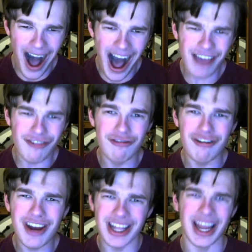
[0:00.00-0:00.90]
I
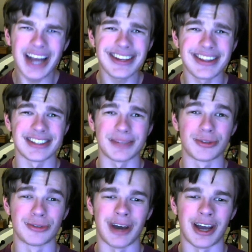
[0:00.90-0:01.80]
really liked this
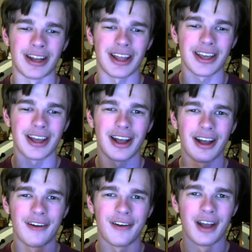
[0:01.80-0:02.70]
episode, man. Like,
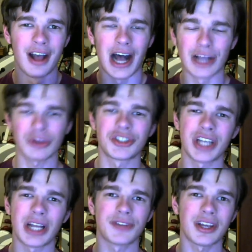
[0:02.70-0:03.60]
I was watching it
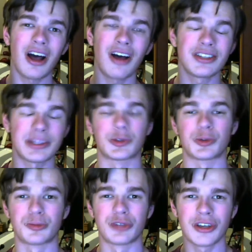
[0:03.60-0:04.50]
and I was like, oh, this episode was
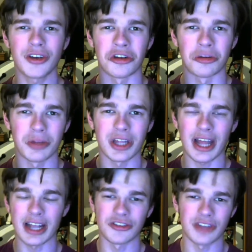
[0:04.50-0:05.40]
pretty good. But then
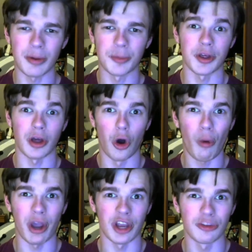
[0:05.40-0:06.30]
I just came up like, oh
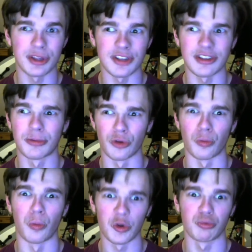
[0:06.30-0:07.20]
my goodness, this episode
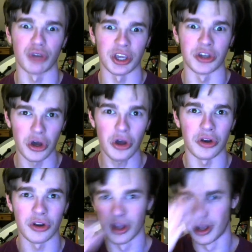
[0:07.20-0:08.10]
was pretty
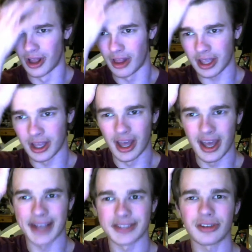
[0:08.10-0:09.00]
good. Like,
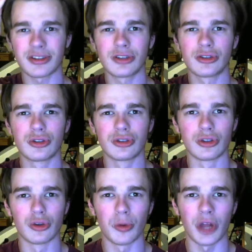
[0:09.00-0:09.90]
it's not the
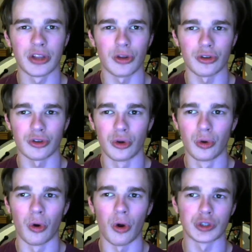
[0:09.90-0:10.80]
normal like Doctor
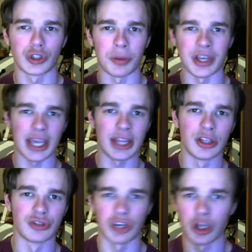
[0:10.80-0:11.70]
Who or stopping
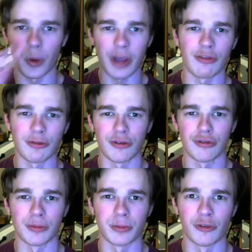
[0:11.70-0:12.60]
aliens running away
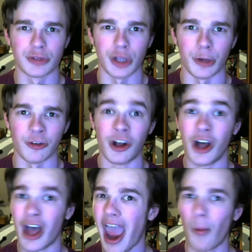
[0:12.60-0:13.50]
from stuff.
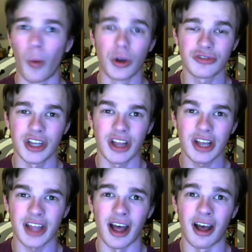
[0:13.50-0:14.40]
It wasn't really like
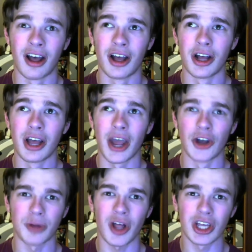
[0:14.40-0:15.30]
that. It was
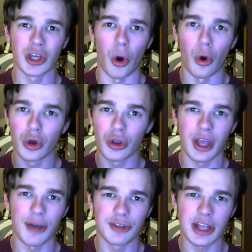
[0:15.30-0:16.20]
about like
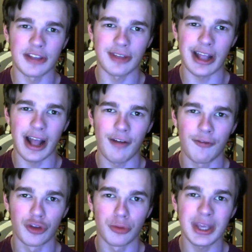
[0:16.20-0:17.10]

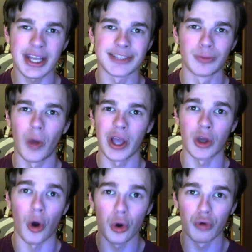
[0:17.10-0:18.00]
to me, it's more like
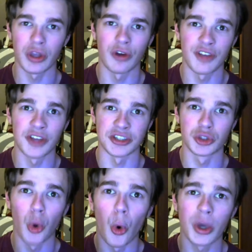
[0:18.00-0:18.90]
conquering your fears and
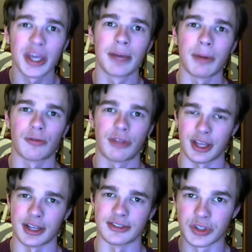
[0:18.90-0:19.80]
talking about
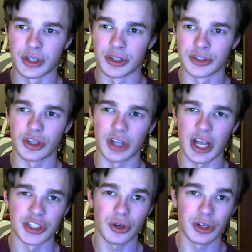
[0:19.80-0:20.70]
things. Because there
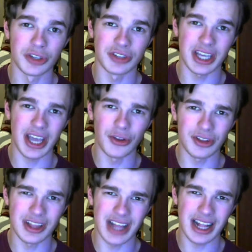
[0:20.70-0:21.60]

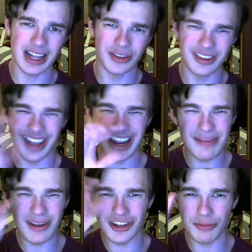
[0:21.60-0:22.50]
was a tiny
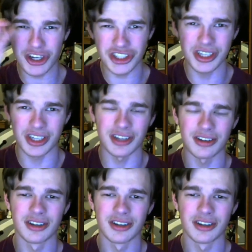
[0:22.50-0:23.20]
bit of depression in it.